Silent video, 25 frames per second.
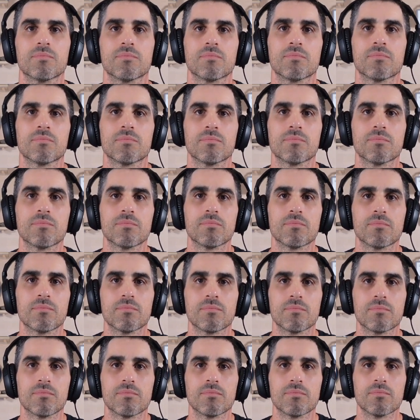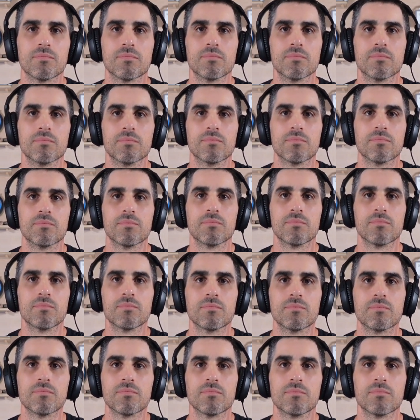
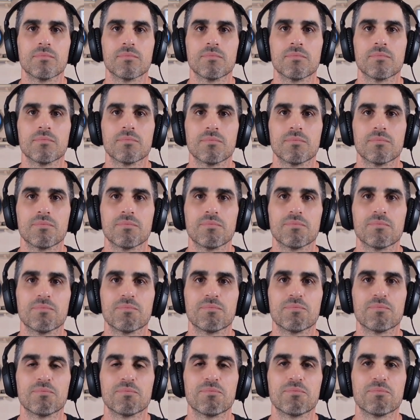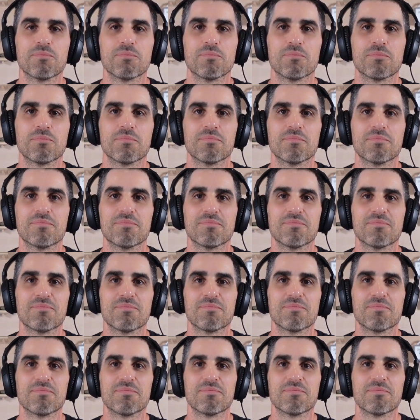
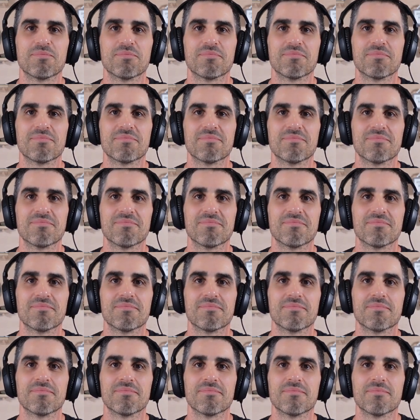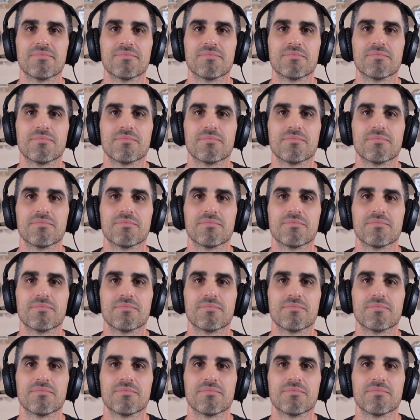No words are spoken by the person on screen.